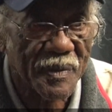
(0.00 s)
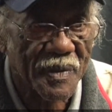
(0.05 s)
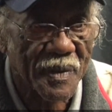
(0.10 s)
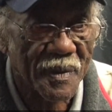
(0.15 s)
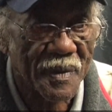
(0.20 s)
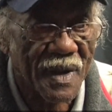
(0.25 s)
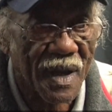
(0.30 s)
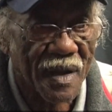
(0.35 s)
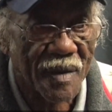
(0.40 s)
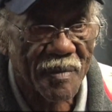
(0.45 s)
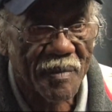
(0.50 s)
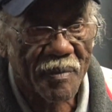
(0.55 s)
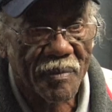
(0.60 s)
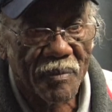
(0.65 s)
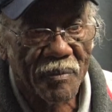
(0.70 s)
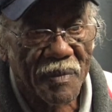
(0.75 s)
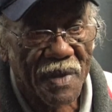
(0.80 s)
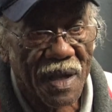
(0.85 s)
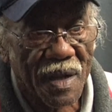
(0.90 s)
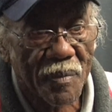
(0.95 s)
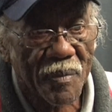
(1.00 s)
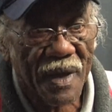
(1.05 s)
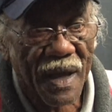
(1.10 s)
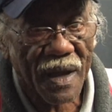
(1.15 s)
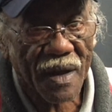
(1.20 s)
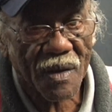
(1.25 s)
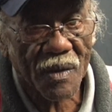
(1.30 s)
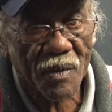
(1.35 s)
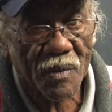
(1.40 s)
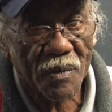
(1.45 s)
for not being
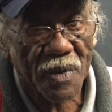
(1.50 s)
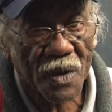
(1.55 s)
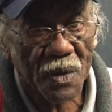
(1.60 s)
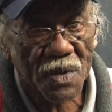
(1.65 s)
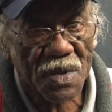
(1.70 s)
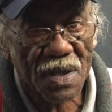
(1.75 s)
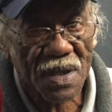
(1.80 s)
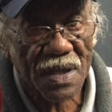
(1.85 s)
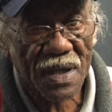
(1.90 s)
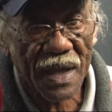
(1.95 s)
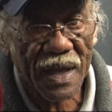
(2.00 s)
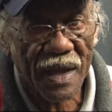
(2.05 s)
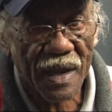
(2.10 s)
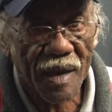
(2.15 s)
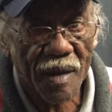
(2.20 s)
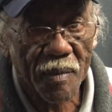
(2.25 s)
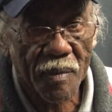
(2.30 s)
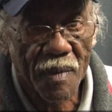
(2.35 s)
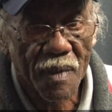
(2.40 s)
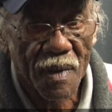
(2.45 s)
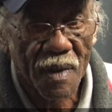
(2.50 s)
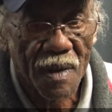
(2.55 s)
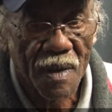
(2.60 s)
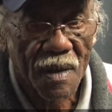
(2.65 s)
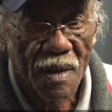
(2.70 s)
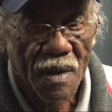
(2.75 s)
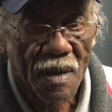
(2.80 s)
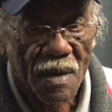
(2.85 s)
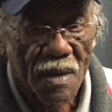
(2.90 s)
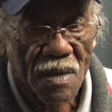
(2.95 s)
back on post in time.
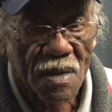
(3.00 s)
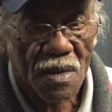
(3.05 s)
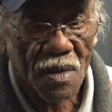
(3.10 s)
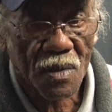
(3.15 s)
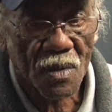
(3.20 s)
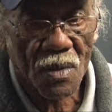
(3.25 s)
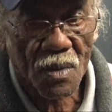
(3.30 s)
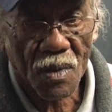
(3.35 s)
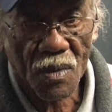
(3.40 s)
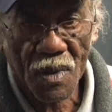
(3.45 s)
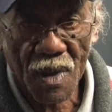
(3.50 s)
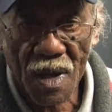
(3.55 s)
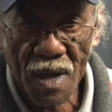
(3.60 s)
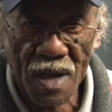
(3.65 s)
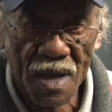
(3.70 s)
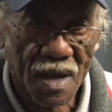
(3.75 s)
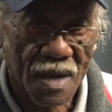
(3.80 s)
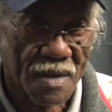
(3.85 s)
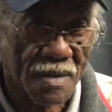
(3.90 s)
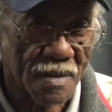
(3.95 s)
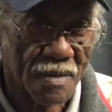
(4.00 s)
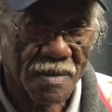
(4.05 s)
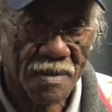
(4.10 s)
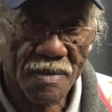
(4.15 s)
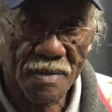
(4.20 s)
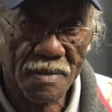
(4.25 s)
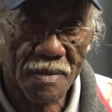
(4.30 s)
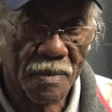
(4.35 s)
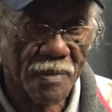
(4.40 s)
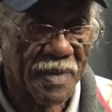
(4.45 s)
So I guess
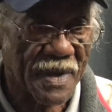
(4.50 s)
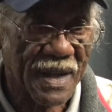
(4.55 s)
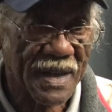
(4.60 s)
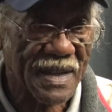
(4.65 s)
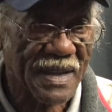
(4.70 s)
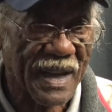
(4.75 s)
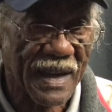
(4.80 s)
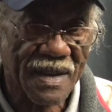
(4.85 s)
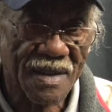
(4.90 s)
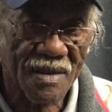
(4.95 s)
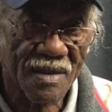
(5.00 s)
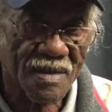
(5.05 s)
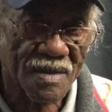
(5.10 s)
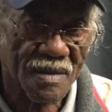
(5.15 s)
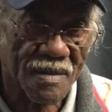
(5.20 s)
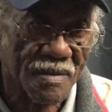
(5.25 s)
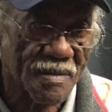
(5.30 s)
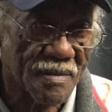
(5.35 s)
blessing I took the